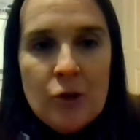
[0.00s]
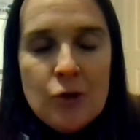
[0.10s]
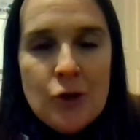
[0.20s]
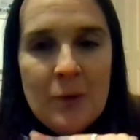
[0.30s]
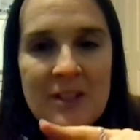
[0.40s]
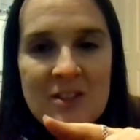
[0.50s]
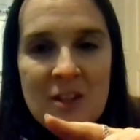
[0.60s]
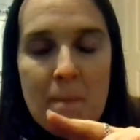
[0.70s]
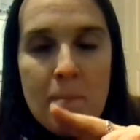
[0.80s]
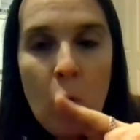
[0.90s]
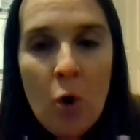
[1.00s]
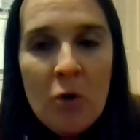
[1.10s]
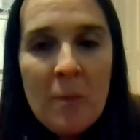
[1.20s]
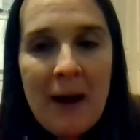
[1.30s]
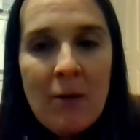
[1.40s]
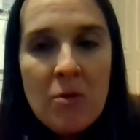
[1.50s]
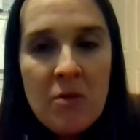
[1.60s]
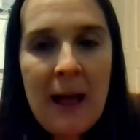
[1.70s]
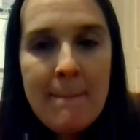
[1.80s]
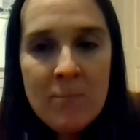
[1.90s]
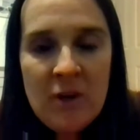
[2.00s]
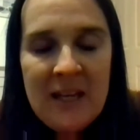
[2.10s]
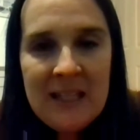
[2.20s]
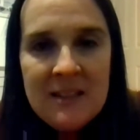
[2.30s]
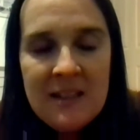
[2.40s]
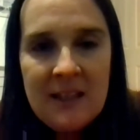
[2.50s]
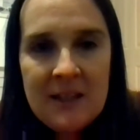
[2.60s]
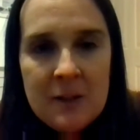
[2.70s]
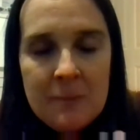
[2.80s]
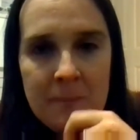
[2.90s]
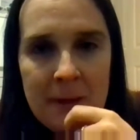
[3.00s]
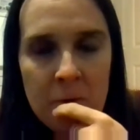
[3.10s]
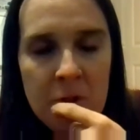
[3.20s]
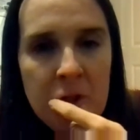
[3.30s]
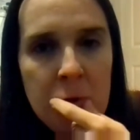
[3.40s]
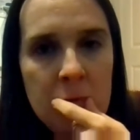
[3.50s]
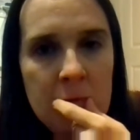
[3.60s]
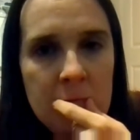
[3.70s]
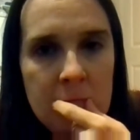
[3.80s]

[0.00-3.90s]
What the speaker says: So it's more about them, really, than it is about you.